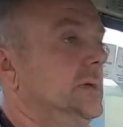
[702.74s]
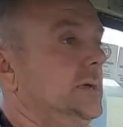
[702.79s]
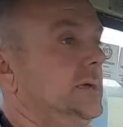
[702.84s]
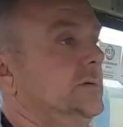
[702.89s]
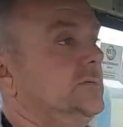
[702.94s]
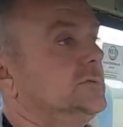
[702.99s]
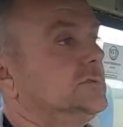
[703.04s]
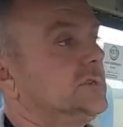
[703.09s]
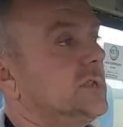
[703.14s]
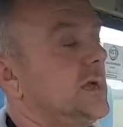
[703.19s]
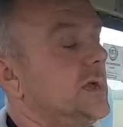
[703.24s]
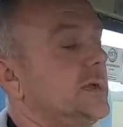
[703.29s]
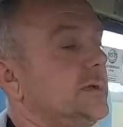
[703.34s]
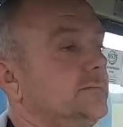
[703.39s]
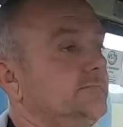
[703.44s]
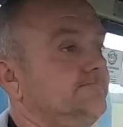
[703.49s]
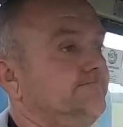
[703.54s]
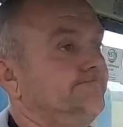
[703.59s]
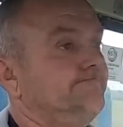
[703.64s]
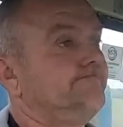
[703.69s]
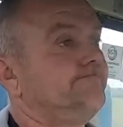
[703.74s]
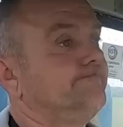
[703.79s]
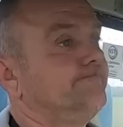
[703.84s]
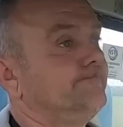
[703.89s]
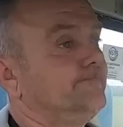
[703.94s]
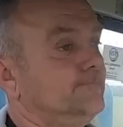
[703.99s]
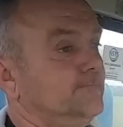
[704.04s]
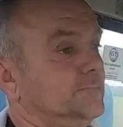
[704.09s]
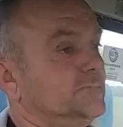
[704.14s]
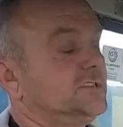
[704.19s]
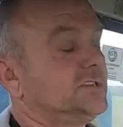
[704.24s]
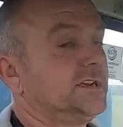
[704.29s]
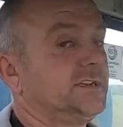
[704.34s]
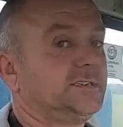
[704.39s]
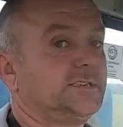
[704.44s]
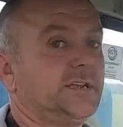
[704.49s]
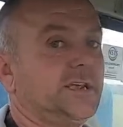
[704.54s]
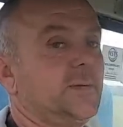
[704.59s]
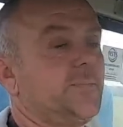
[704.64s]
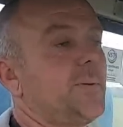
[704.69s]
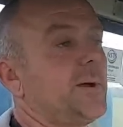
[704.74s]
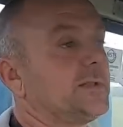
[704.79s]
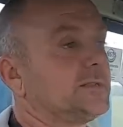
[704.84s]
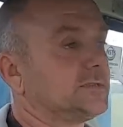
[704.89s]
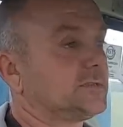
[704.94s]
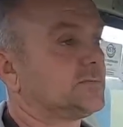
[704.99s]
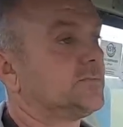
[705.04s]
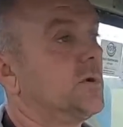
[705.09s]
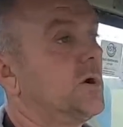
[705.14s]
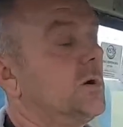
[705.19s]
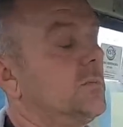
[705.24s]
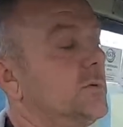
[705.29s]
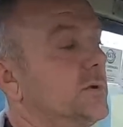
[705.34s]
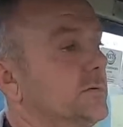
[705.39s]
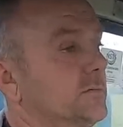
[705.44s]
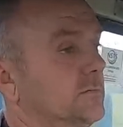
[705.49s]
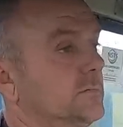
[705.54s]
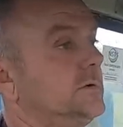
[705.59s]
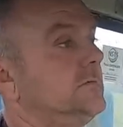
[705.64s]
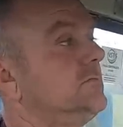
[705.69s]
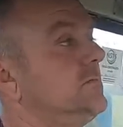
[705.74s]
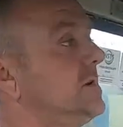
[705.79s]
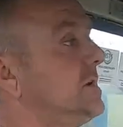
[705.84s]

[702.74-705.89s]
it was like seat to your pants moment, it